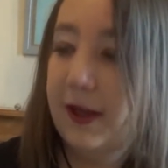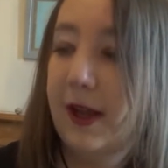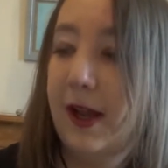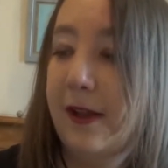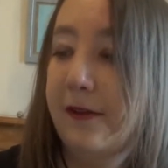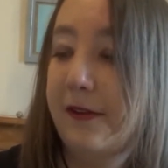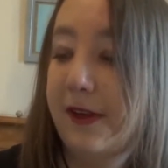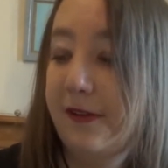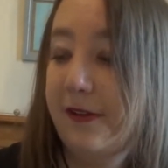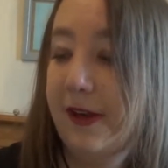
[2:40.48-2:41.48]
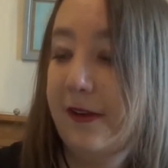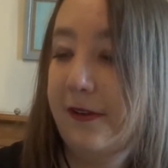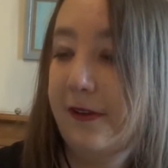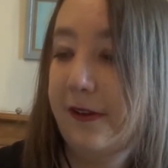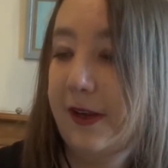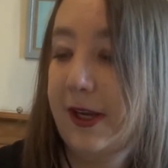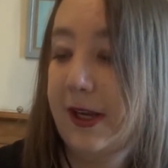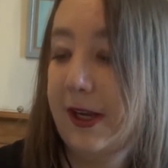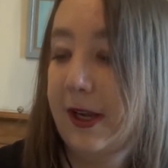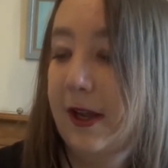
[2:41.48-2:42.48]
And this is
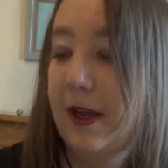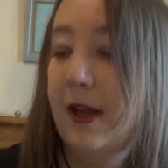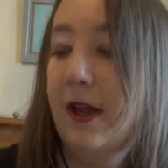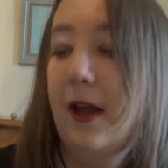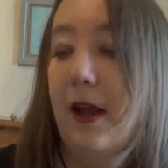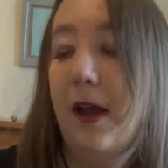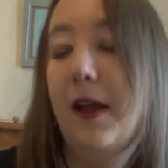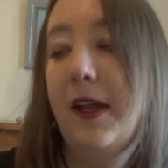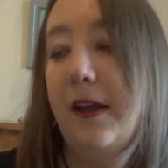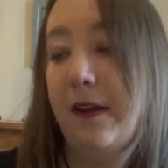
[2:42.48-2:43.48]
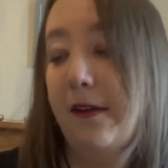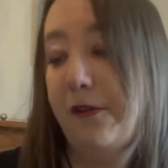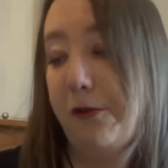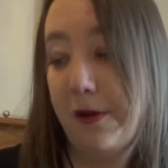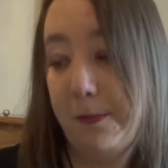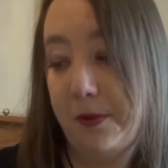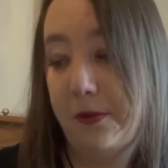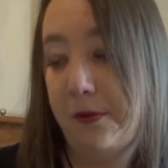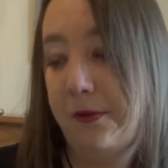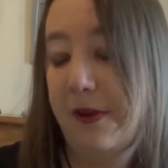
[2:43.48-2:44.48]
it
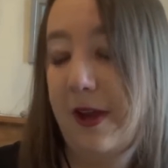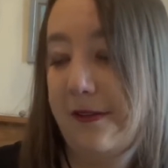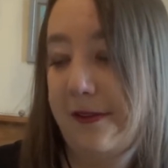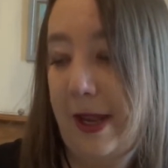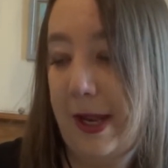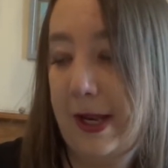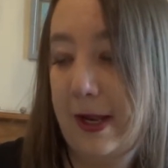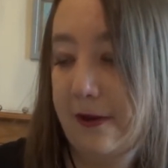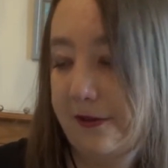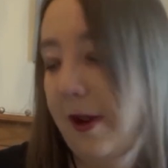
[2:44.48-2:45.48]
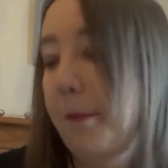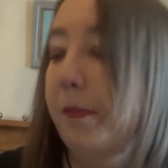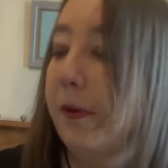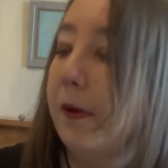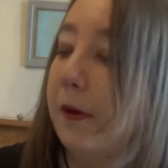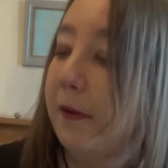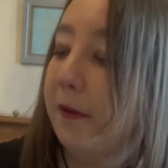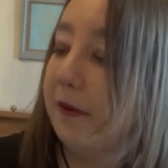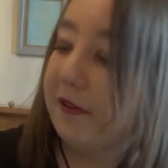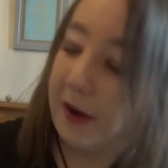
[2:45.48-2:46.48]
triples as a shampoo,
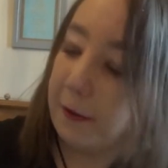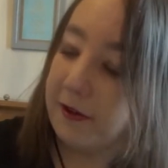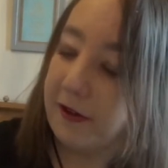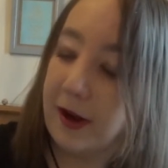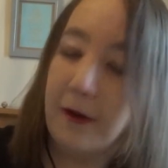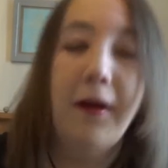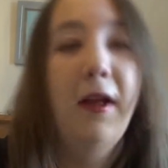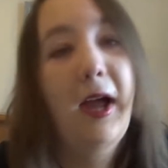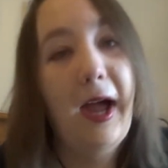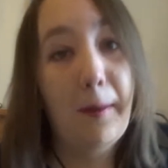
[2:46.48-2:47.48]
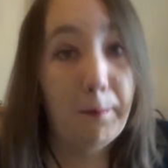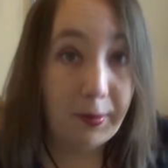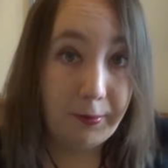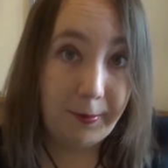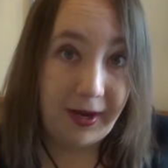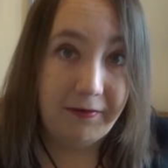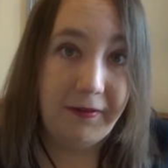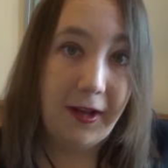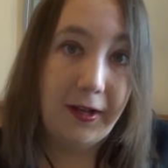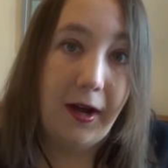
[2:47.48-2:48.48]
shower gel and bubble bath,
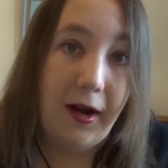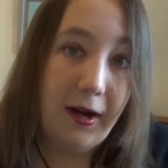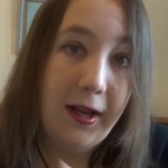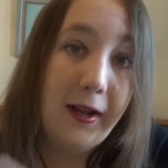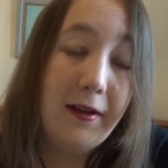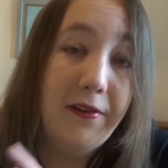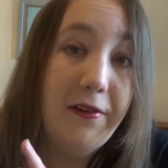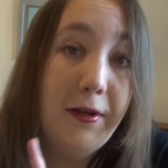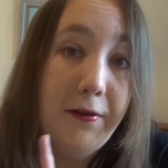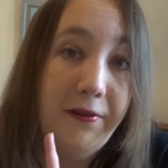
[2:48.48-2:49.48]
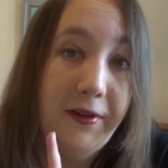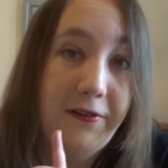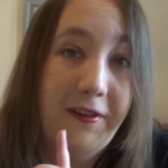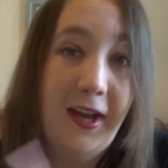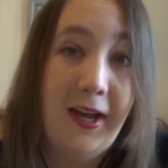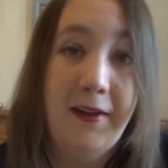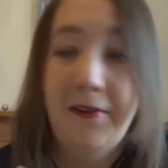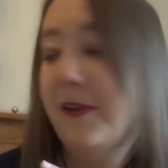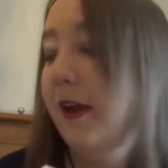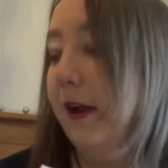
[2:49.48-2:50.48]
and I like to use this
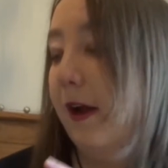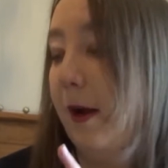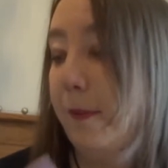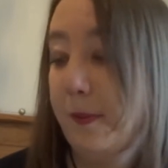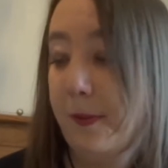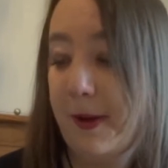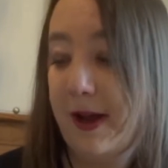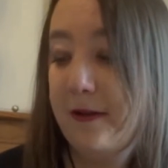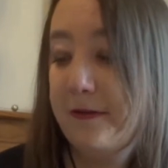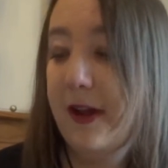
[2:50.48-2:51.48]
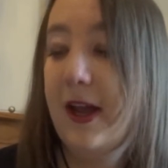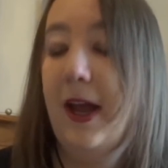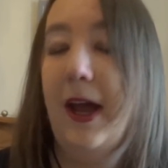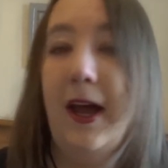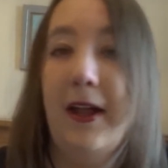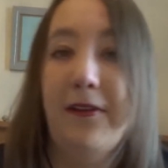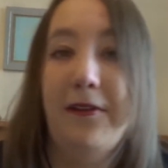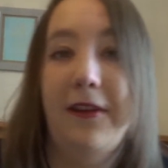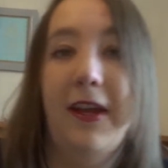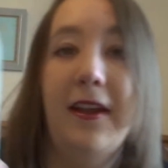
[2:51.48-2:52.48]
as a bubble bath,
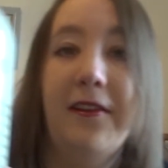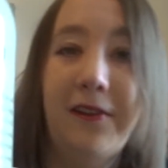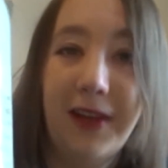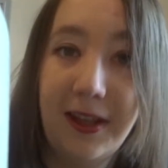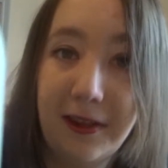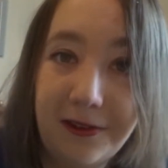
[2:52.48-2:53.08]
and it's in the